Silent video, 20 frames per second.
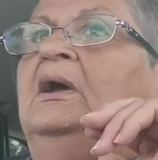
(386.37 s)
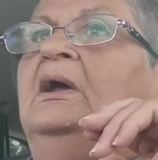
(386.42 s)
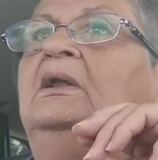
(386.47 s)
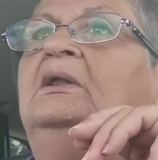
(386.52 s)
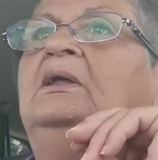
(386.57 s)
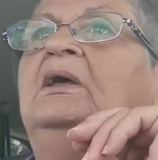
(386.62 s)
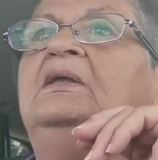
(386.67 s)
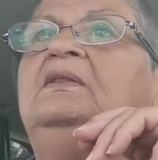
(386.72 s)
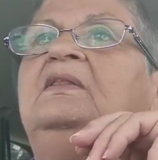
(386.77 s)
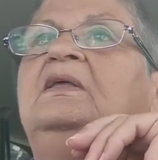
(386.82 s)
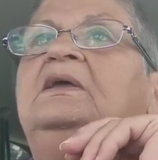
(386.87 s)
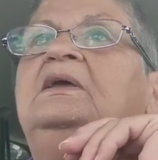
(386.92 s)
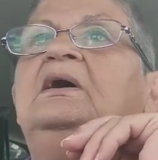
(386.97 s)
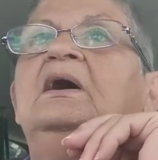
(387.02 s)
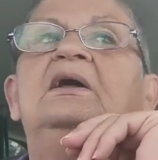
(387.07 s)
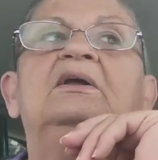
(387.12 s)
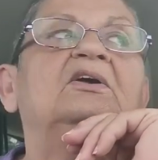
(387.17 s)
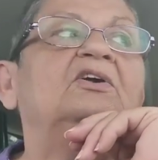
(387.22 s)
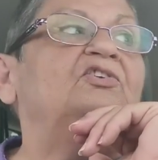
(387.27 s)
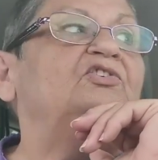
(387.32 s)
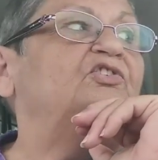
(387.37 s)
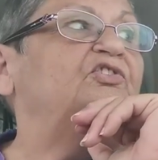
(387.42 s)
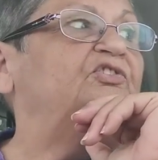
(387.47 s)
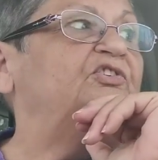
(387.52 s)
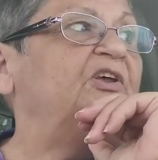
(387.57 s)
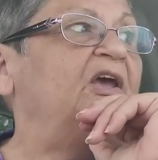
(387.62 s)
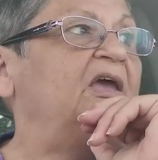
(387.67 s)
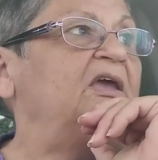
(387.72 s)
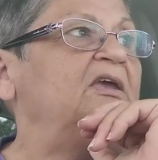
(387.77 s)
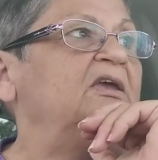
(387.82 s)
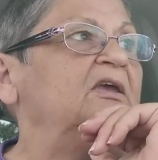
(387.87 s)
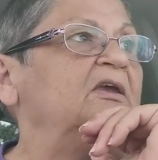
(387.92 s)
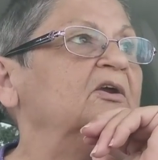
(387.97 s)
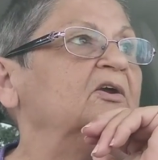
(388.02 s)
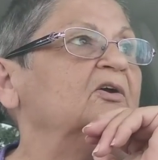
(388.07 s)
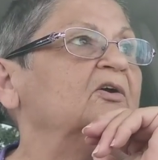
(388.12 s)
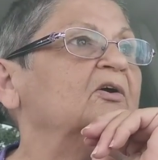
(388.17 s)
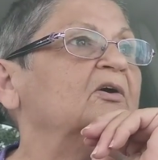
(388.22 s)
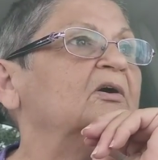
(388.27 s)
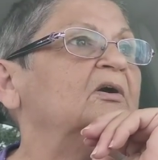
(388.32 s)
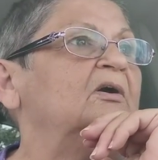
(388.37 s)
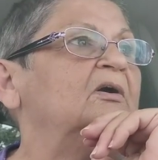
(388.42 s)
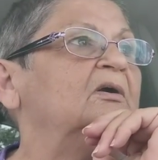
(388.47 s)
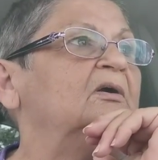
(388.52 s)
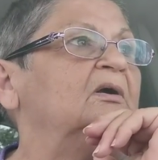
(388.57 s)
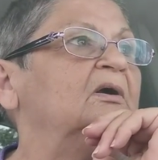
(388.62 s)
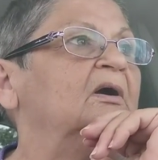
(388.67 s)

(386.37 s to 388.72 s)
And I think I can stay here.